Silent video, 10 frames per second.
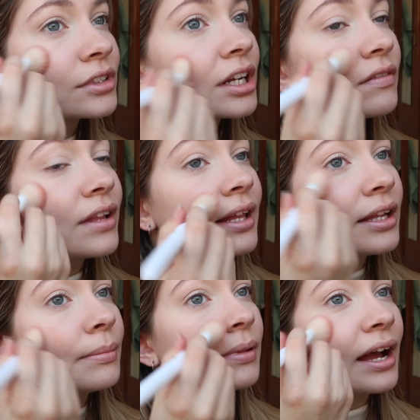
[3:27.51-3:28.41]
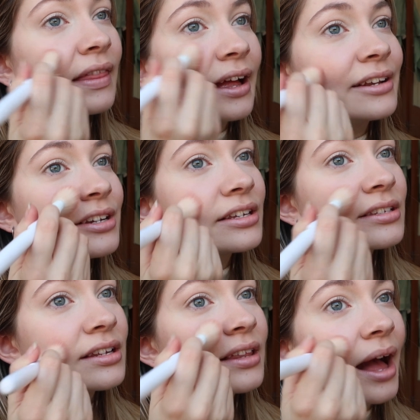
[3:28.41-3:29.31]
Kind of lightly apply that
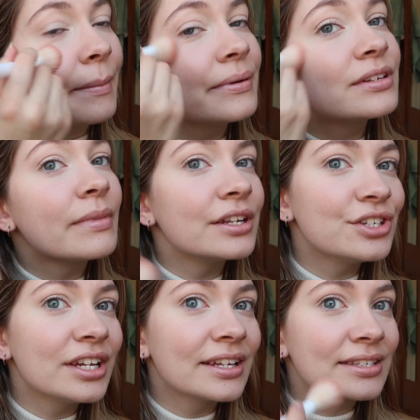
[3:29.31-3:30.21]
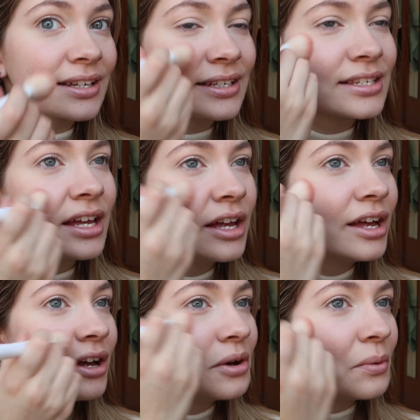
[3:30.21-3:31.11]
just to the apples of my cheeks, because
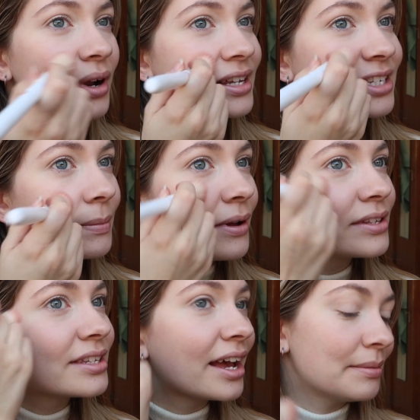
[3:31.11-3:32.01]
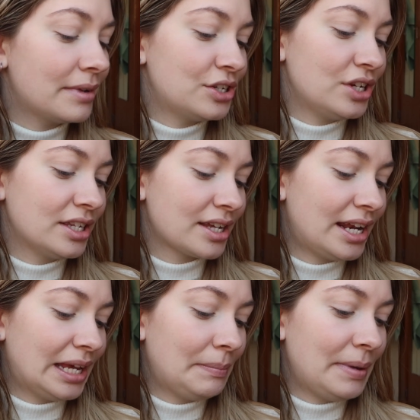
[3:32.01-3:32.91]
when I step outside my cheeks
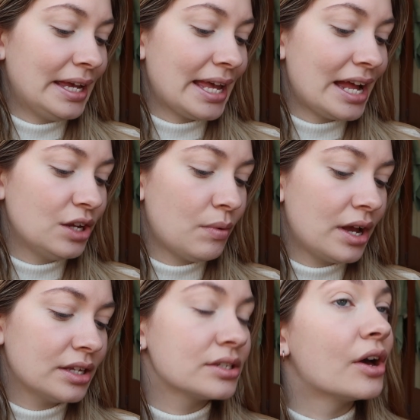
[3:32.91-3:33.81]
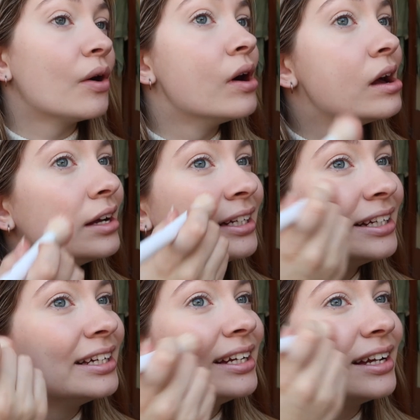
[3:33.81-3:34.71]
kind of get pink anyway, so
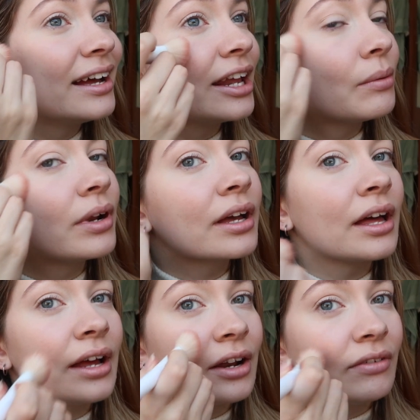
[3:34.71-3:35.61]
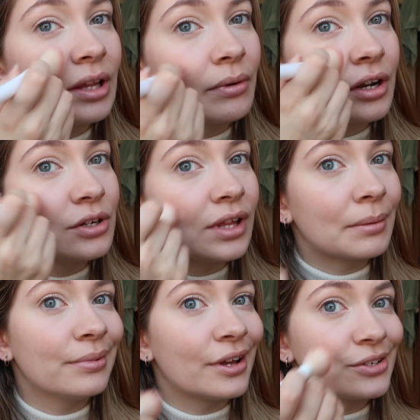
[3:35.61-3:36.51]
I don't really want to do
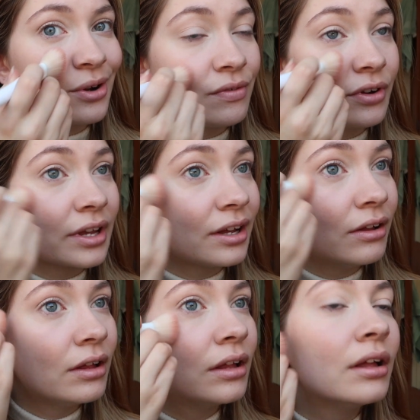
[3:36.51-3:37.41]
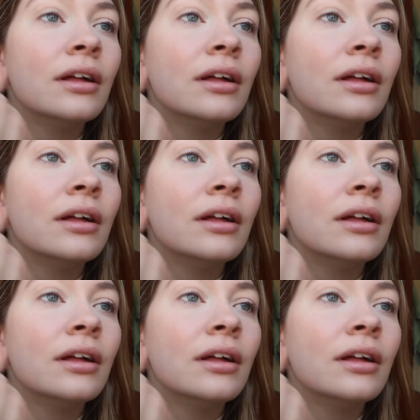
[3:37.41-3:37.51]
like blush overkill,